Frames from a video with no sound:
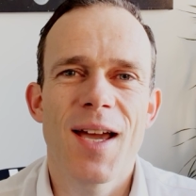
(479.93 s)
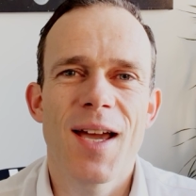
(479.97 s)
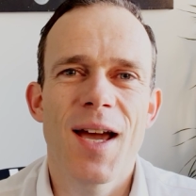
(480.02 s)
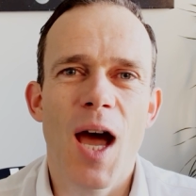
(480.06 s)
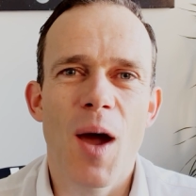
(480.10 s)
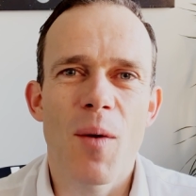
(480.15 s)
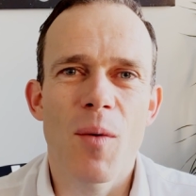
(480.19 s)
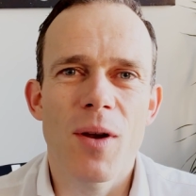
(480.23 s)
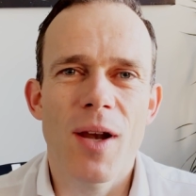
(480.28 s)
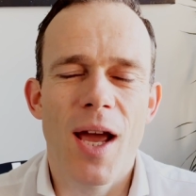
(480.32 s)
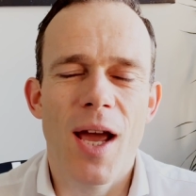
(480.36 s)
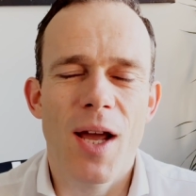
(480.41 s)
I
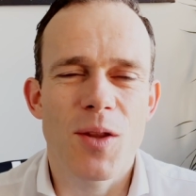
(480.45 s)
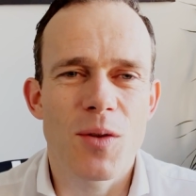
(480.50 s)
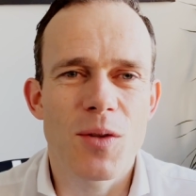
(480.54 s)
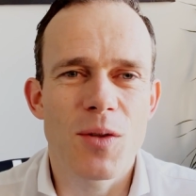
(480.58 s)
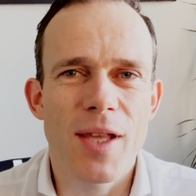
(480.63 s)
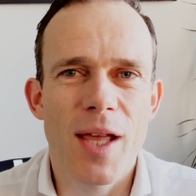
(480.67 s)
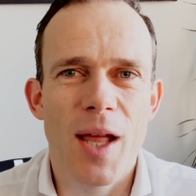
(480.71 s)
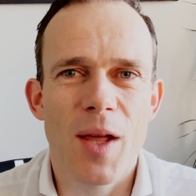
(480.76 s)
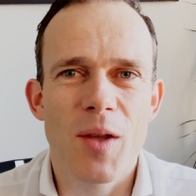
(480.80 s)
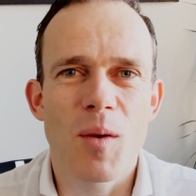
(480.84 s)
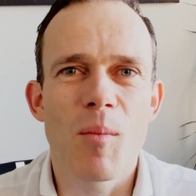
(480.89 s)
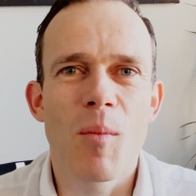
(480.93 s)
would like to
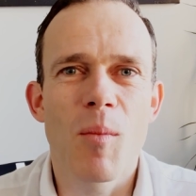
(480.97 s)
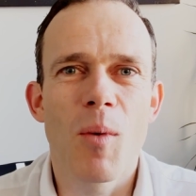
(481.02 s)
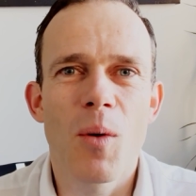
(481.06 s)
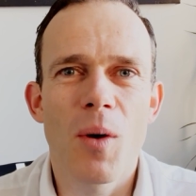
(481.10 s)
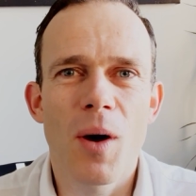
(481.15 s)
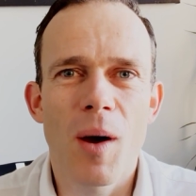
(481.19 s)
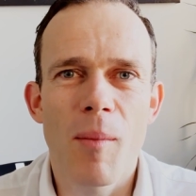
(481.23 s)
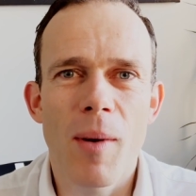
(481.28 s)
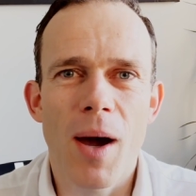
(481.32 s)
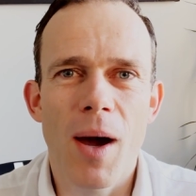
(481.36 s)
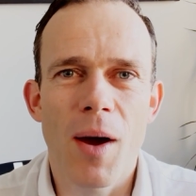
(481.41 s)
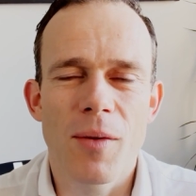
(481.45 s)
tell you more
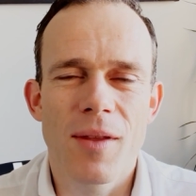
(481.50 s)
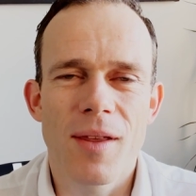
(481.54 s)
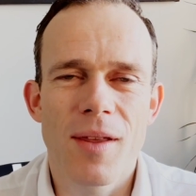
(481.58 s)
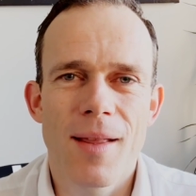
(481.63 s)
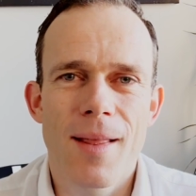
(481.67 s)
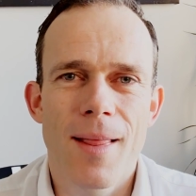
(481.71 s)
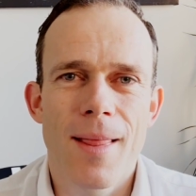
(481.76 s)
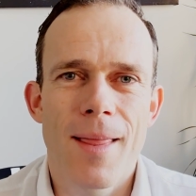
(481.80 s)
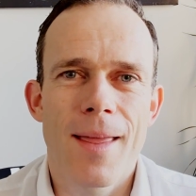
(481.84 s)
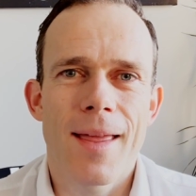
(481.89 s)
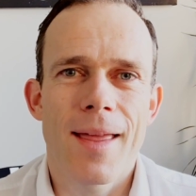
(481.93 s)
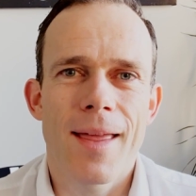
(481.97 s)
about
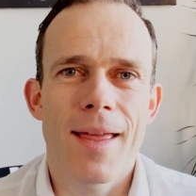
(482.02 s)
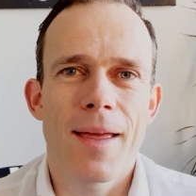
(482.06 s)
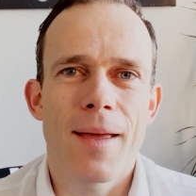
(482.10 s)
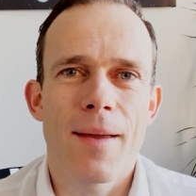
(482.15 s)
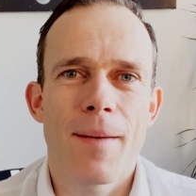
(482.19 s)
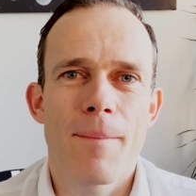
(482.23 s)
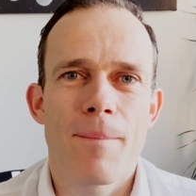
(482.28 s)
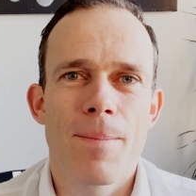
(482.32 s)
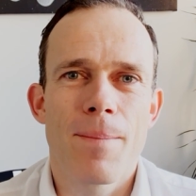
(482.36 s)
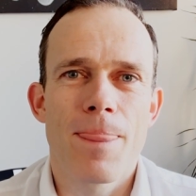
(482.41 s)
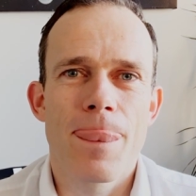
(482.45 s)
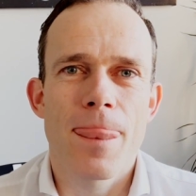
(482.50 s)

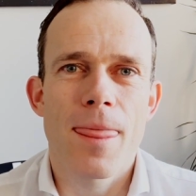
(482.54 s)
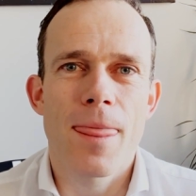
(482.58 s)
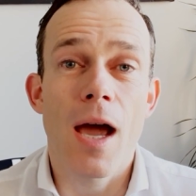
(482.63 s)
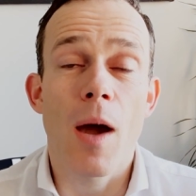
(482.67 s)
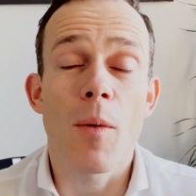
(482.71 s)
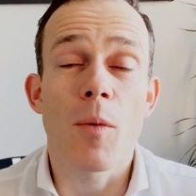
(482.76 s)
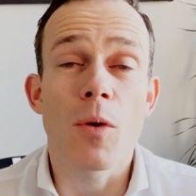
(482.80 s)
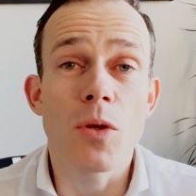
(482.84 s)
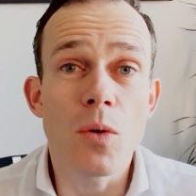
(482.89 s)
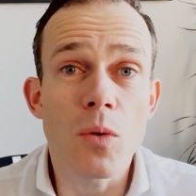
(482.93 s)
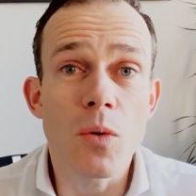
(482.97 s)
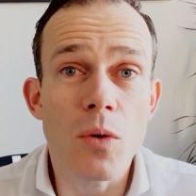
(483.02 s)
um,
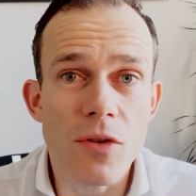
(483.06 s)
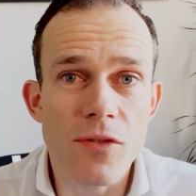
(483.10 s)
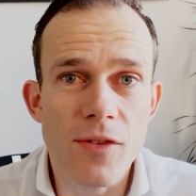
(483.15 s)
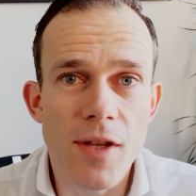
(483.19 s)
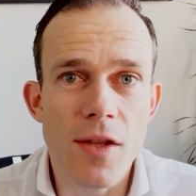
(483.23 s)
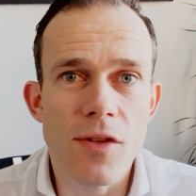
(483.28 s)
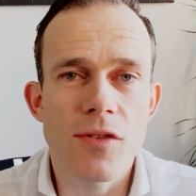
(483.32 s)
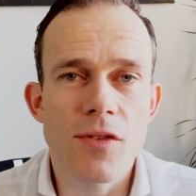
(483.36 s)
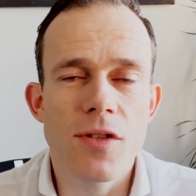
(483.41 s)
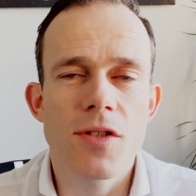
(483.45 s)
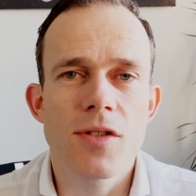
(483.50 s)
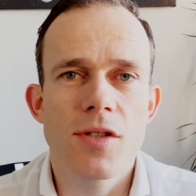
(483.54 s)
our new
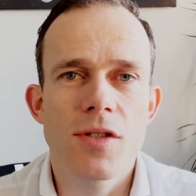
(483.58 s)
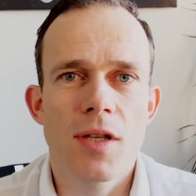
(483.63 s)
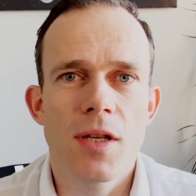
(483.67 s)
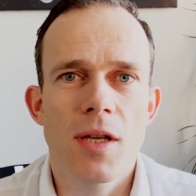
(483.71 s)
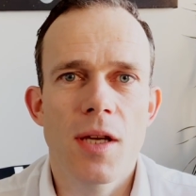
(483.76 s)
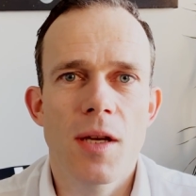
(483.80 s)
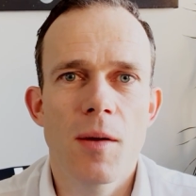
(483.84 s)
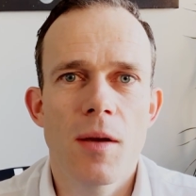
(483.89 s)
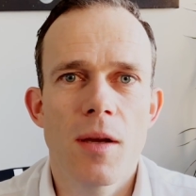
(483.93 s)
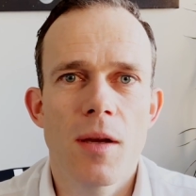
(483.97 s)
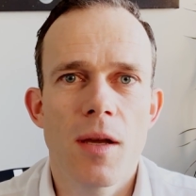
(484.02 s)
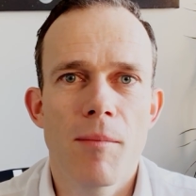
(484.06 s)
consensus
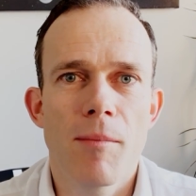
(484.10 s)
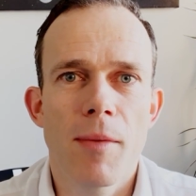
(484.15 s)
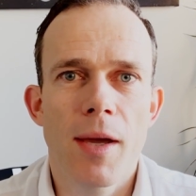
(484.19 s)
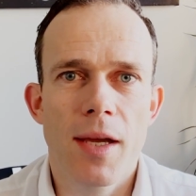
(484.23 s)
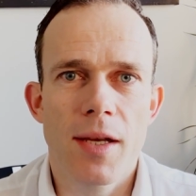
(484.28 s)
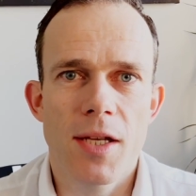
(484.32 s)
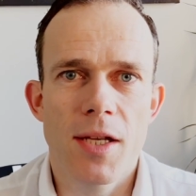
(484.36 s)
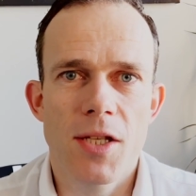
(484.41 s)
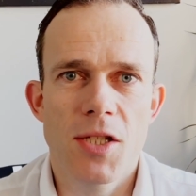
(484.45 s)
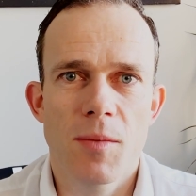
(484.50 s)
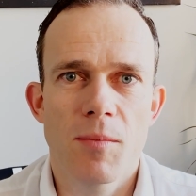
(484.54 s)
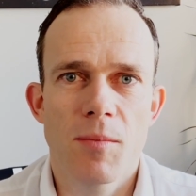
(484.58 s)
uh,
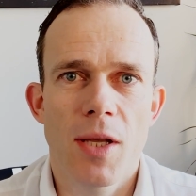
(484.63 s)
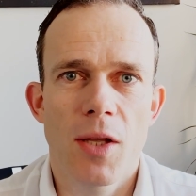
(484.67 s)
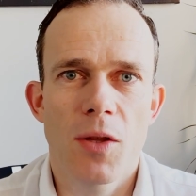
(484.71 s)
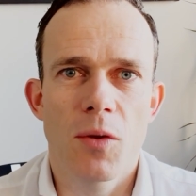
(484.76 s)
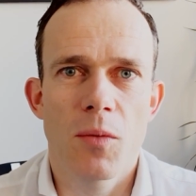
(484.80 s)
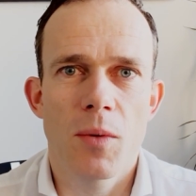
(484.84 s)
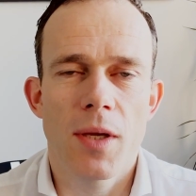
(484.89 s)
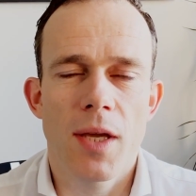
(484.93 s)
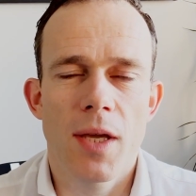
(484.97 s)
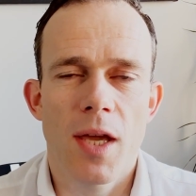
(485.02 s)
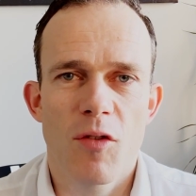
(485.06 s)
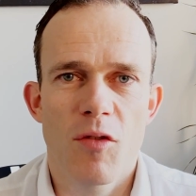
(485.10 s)
mechanism that
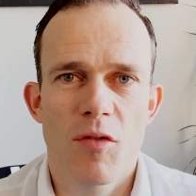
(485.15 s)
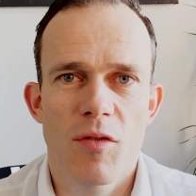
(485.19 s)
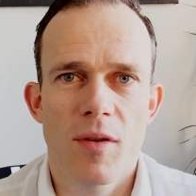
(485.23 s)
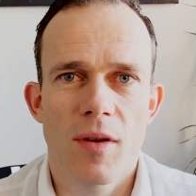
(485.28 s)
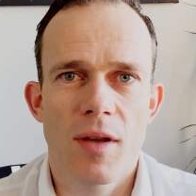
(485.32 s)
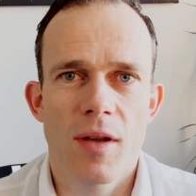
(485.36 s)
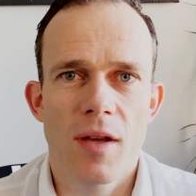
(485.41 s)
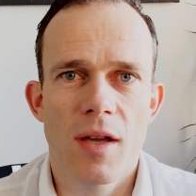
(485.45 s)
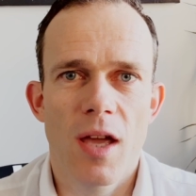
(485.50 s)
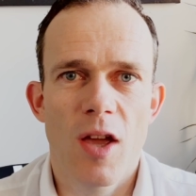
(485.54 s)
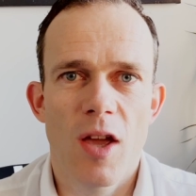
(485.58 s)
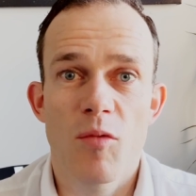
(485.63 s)
we have uh,
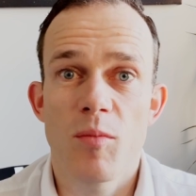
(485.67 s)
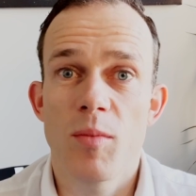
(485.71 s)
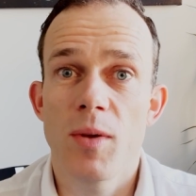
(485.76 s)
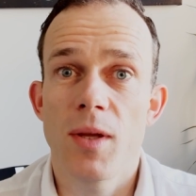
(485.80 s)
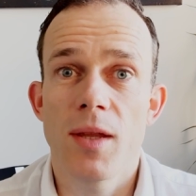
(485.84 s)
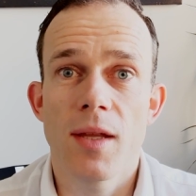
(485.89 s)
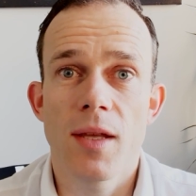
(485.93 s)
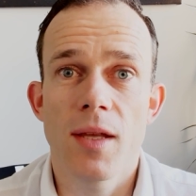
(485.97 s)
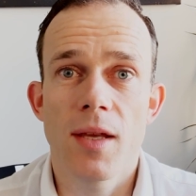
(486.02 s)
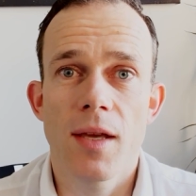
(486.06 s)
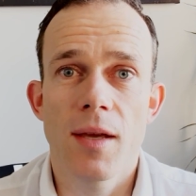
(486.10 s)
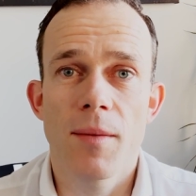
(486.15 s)
have
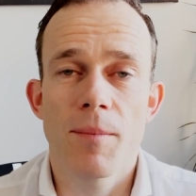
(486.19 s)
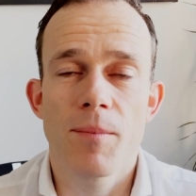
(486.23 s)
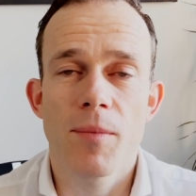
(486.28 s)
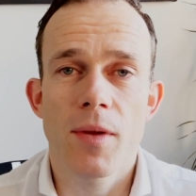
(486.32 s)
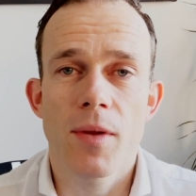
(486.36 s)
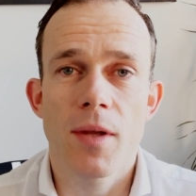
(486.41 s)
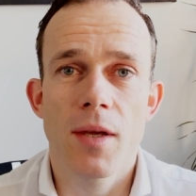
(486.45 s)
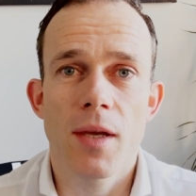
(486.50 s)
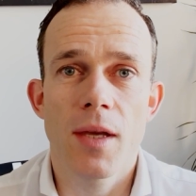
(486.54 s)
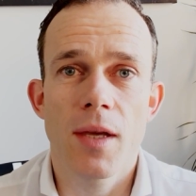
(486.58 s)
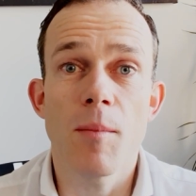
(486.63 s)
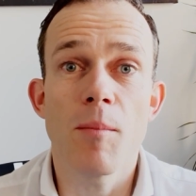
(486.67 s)
been um,
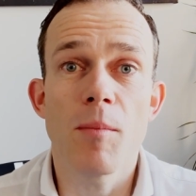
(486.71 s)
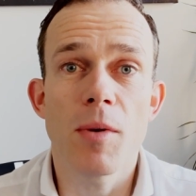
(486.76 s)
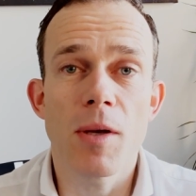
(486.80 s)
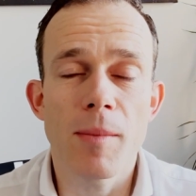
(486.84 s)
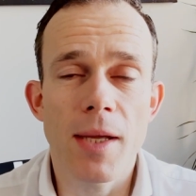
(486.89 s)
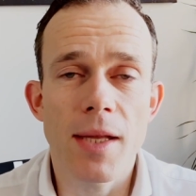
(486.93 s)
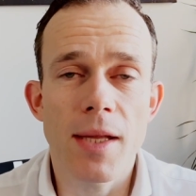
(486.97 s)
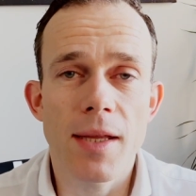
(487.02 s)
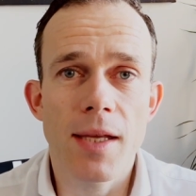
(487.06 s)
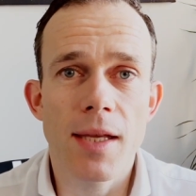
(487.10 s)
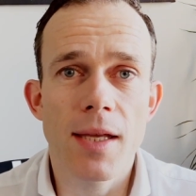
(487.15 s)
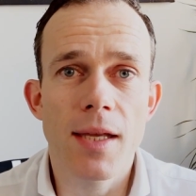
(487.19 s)

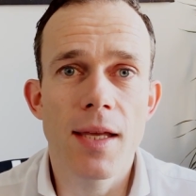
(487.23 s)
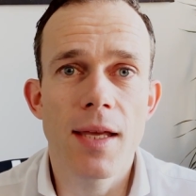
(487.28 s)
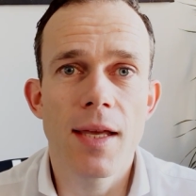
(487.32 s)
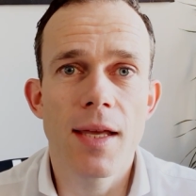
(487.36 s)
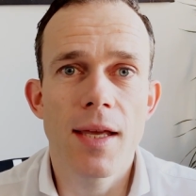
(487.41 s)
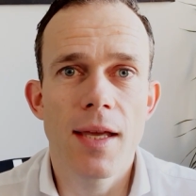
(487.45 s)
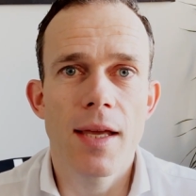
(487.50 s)
implementing.